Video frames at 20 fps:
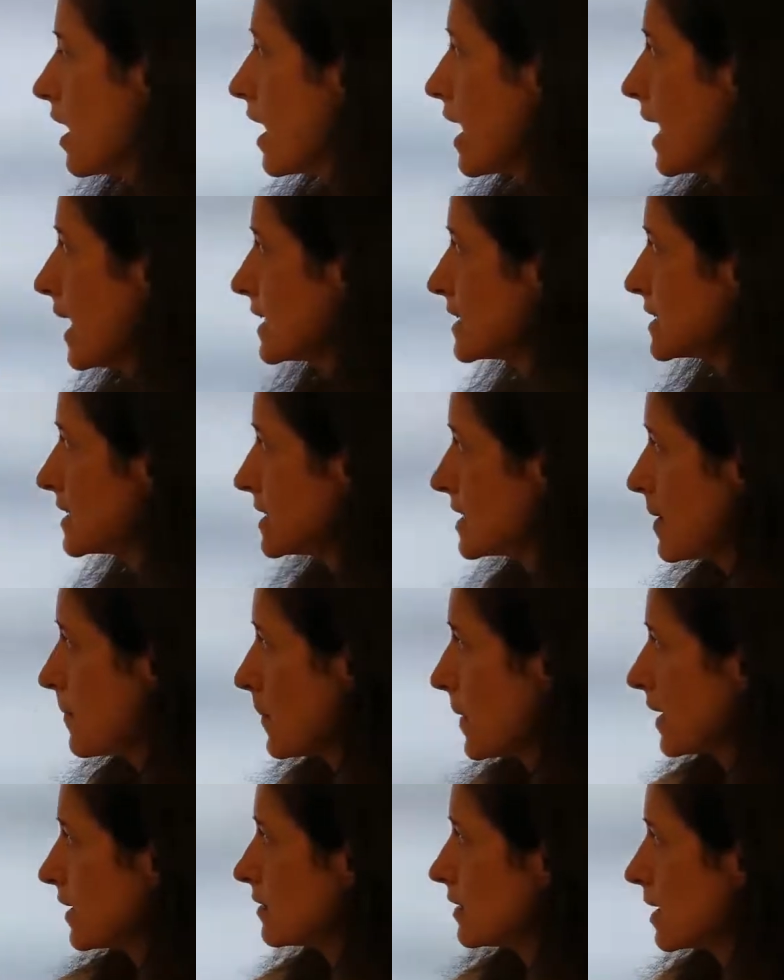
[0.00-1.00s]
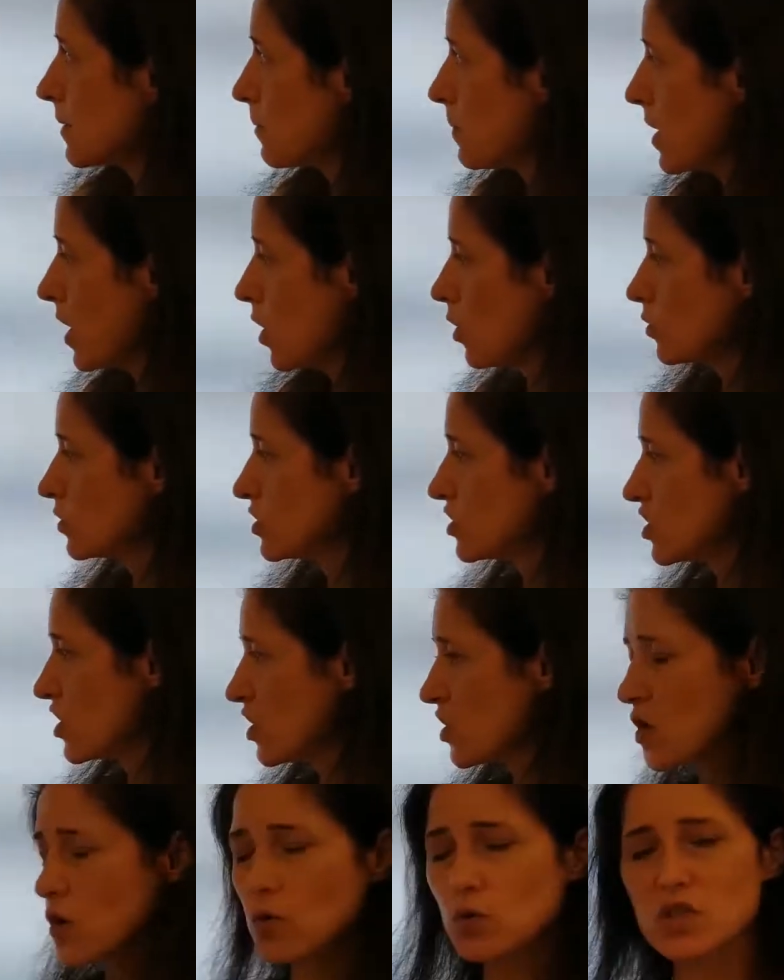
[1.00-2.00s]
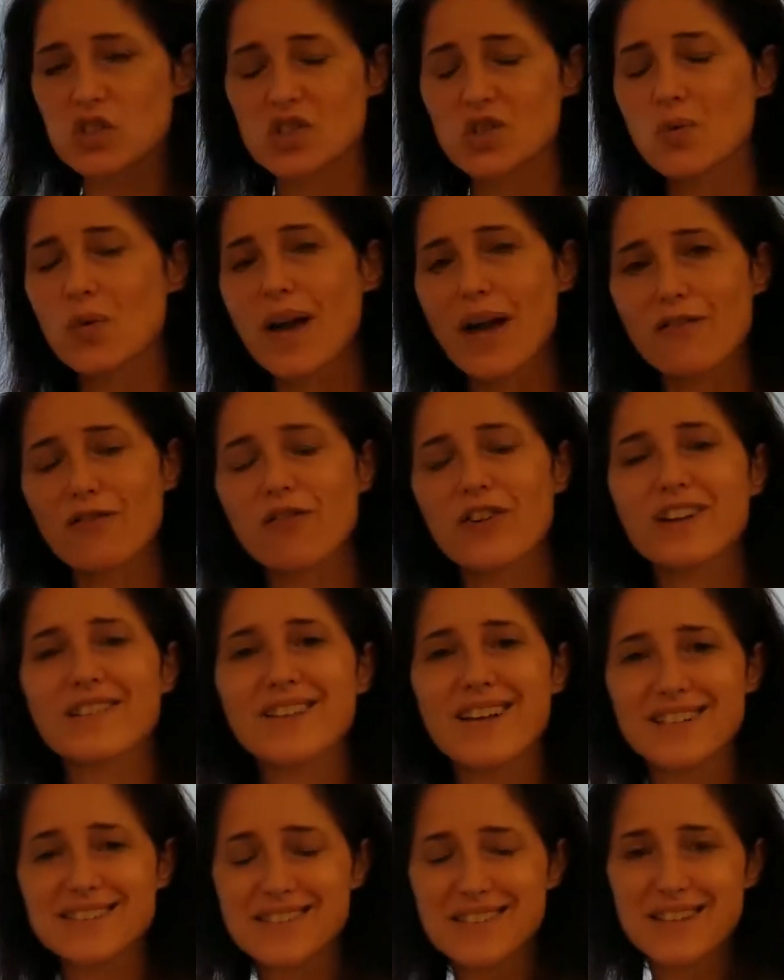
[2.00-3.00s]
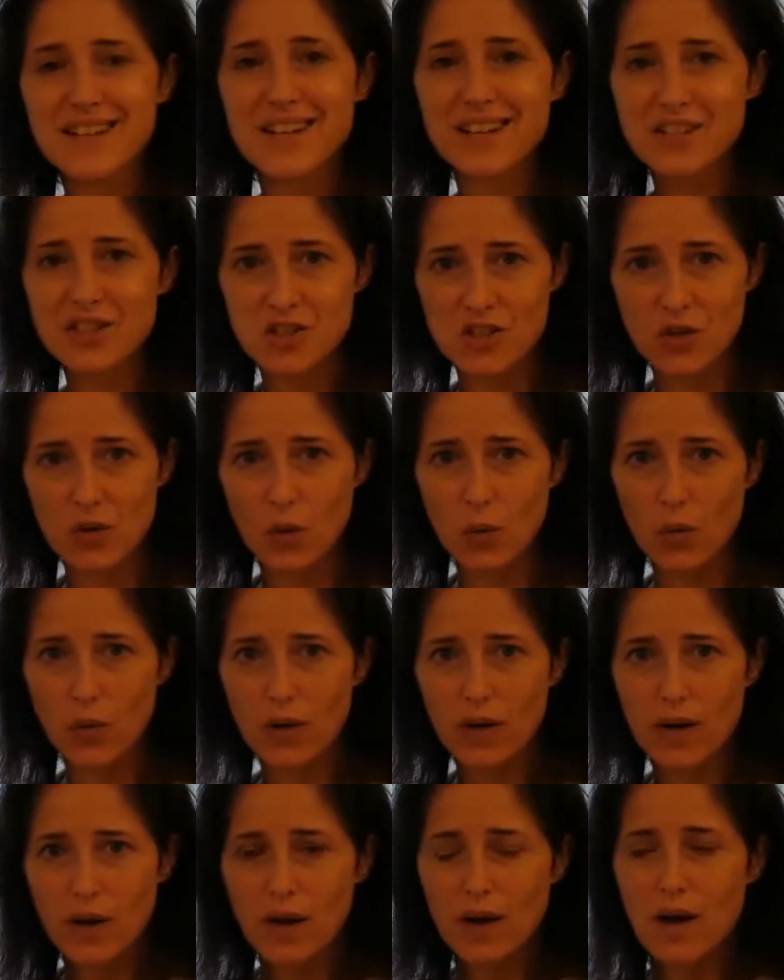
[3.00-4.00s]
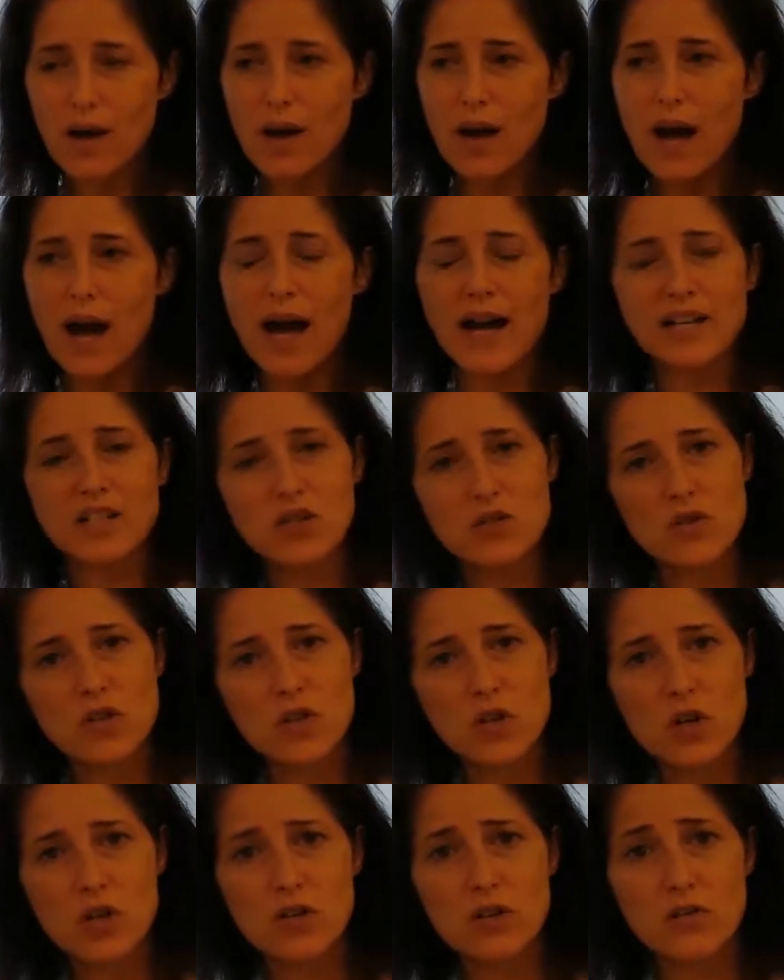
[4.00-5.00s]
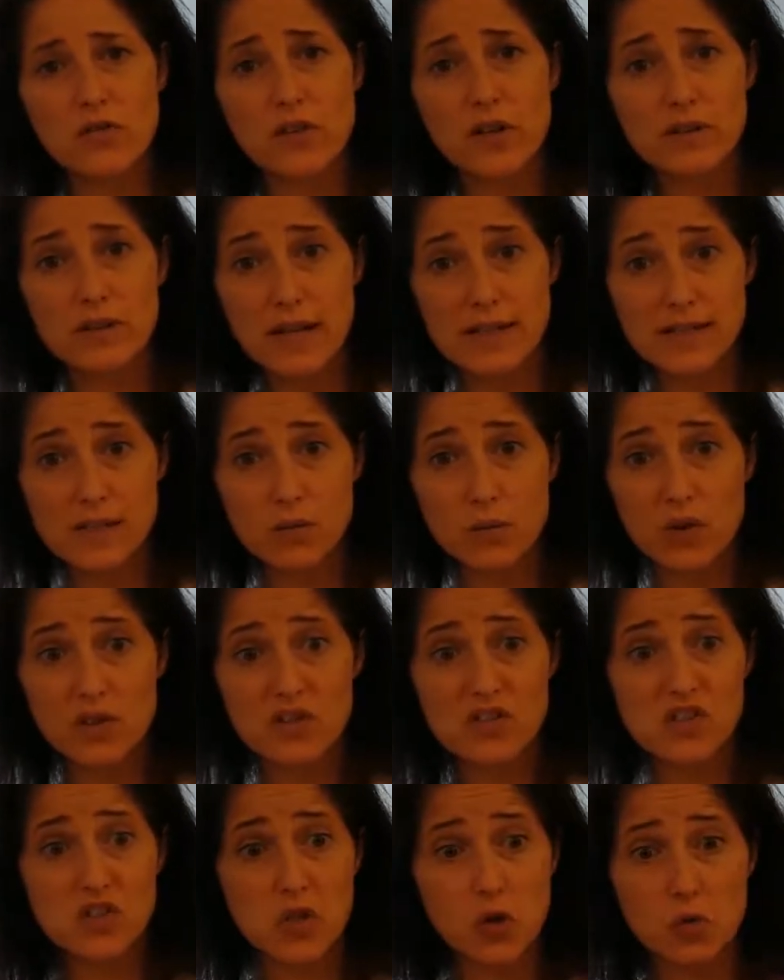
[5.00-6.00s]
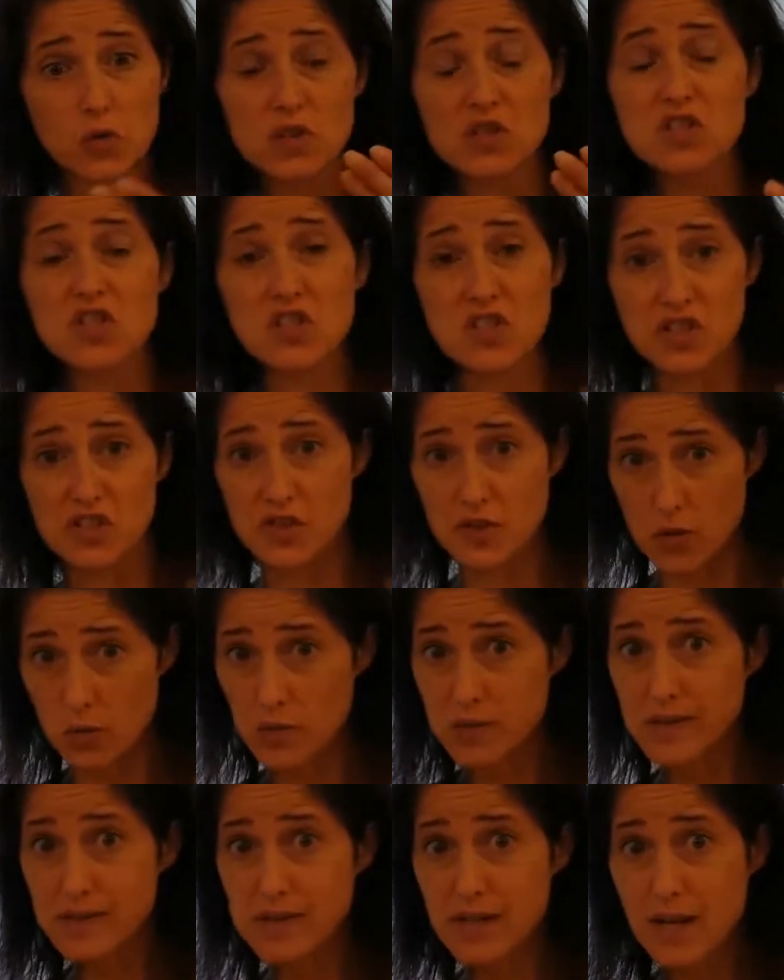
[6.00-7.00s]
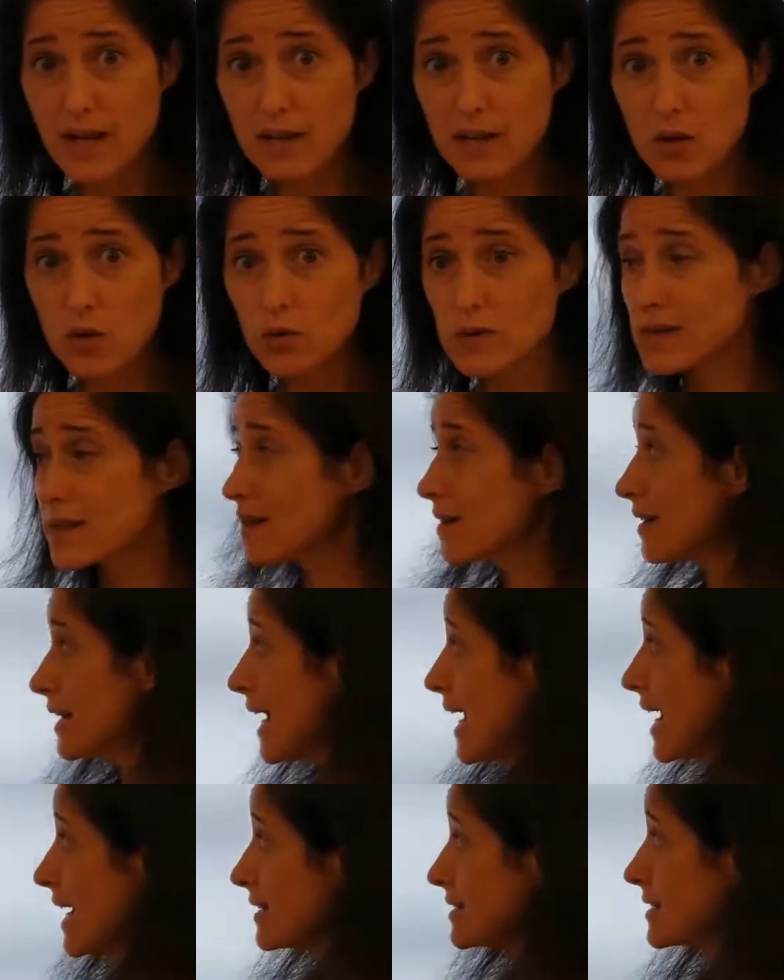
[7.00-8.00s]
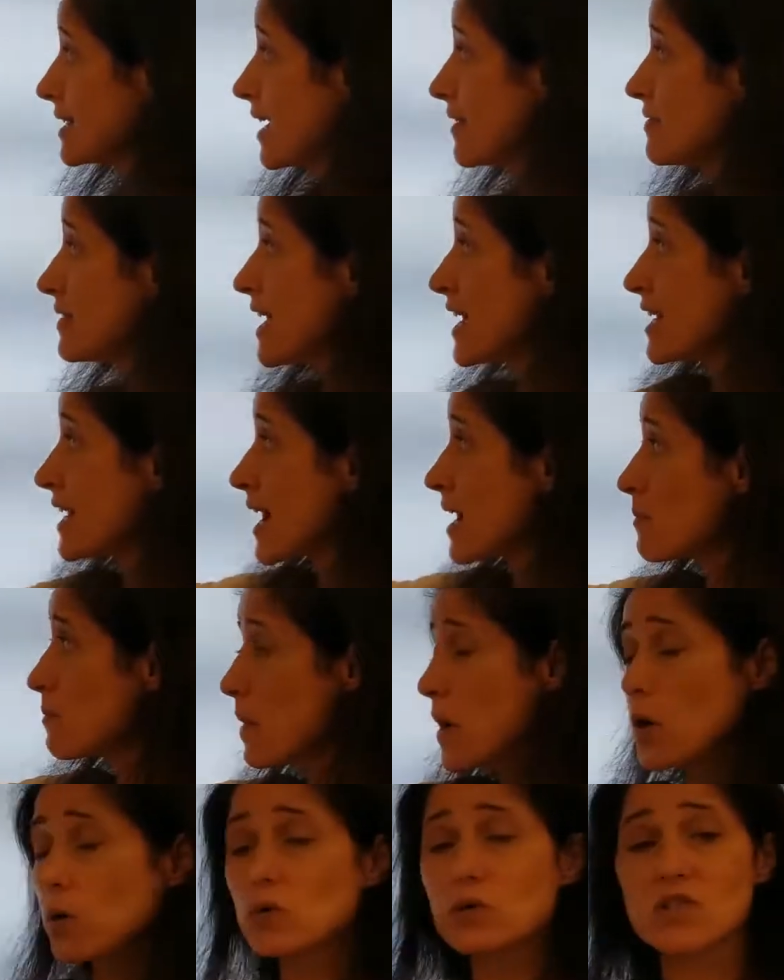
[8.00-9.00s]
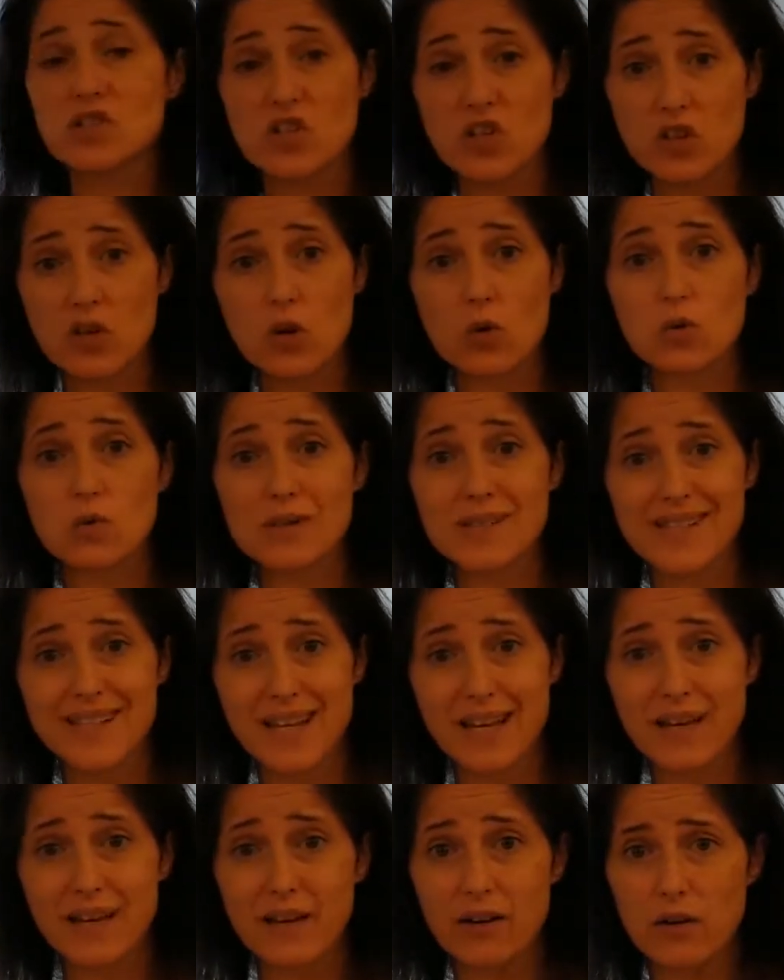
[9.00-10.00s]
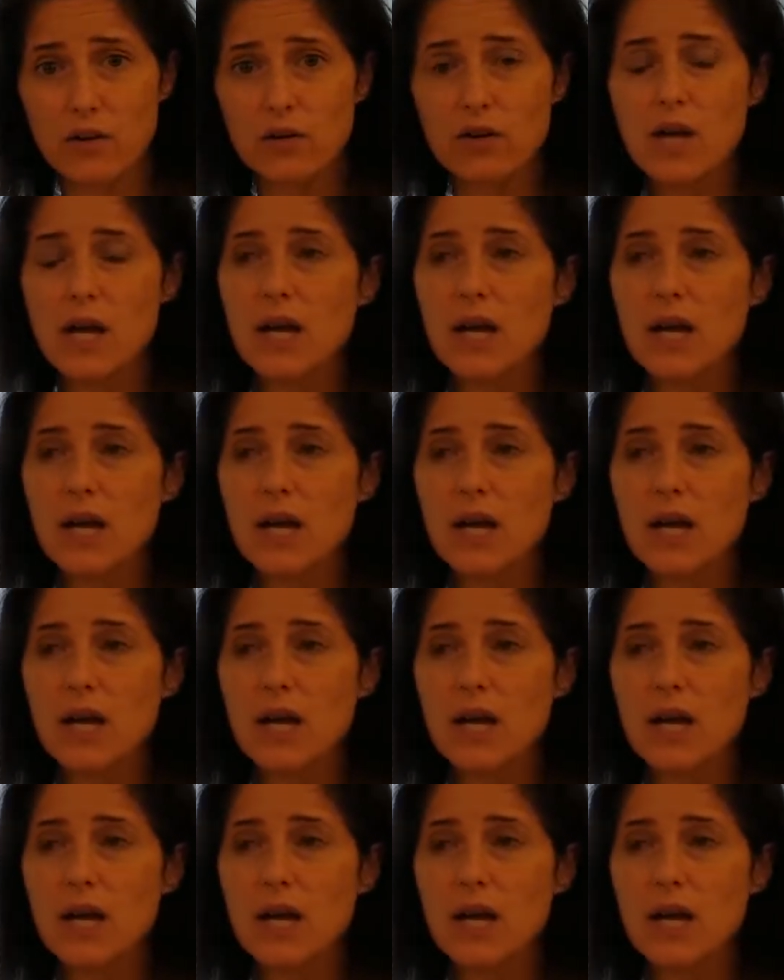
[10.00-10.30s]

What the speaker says: I typically post the notes to every lesson I do. I do the lesson with the students take notes in class, and then I post the notes here.